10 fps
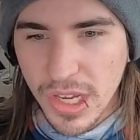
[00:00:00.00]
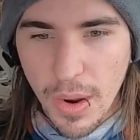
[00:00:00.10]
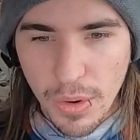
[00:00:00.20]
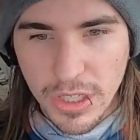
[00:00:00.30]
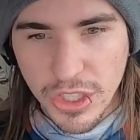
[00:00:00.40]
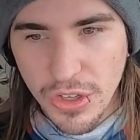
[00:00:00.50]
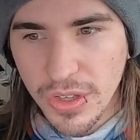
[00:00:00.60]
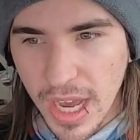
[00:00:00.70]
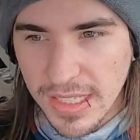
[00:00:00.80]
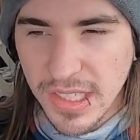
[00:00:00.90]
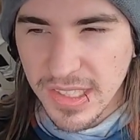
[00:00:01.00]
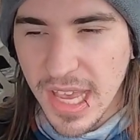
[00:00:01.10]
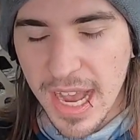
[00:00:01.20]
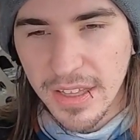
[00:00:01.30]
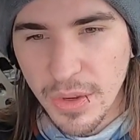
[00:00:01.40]
I want to show you guys
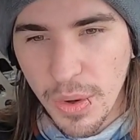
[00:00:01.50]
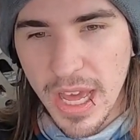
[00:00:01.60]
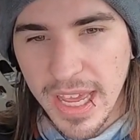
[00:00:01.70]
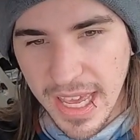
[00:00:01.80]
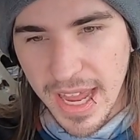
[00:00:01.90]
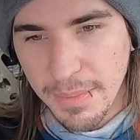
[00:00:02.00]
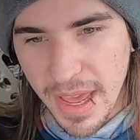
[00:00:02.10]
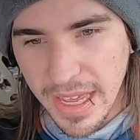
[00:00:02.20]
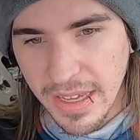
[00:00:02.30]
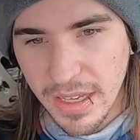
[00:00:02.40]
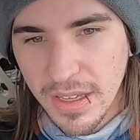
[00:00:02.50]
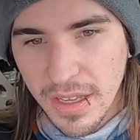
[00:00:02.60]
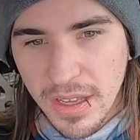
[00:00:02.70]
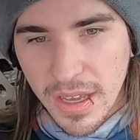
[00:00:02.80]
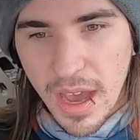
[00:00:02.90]
exactly what I can make,
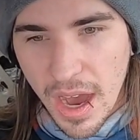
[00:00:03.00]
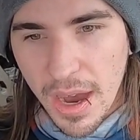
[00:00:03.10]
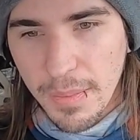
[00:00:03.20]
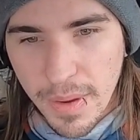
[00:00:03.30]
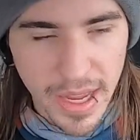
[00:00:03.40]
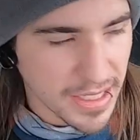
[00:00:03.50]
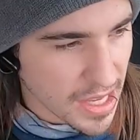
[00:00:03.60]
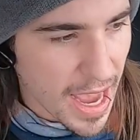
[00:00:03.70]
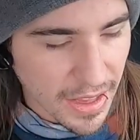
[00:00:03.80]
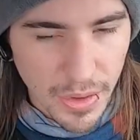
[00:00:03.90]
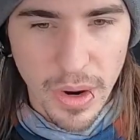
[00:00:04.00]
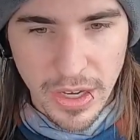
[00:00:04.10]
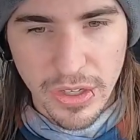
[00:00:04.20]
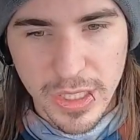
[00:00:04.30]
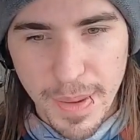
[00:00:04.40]
exactly what
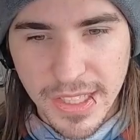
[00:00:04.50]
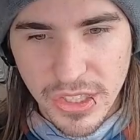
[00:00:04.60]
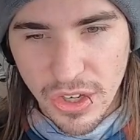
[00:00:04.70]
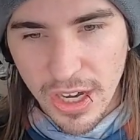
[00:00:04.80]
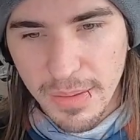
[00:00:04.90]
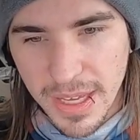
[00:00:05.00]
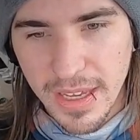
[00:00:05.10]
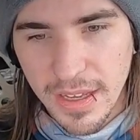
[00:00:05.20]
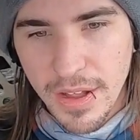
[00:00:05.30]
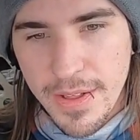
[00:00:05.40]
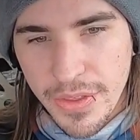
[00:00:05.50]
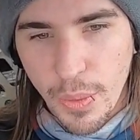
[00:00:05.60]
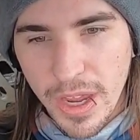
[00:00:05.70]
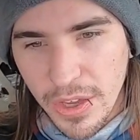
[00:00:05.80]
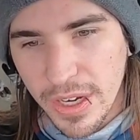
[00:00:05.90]
your expenses are going to be,
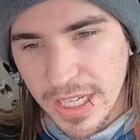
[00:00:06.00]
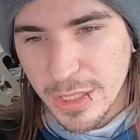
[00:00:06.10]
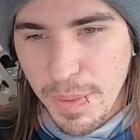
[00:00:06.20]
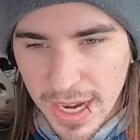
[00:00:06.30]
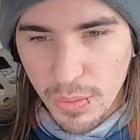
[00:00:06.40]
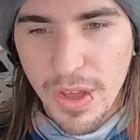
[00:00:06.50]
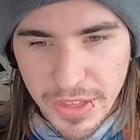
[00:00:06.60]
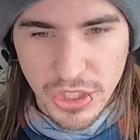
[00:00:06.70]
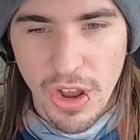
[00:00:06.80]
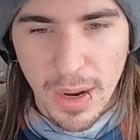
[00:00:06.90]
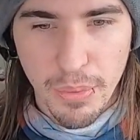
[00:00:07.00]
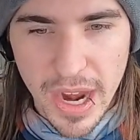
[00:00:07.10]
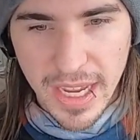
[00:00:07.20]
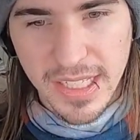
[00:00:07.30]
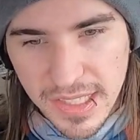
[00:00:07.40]
what you can expect when the truck
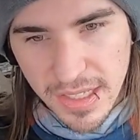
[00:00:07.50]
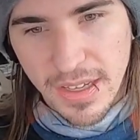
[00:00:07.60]
breaks.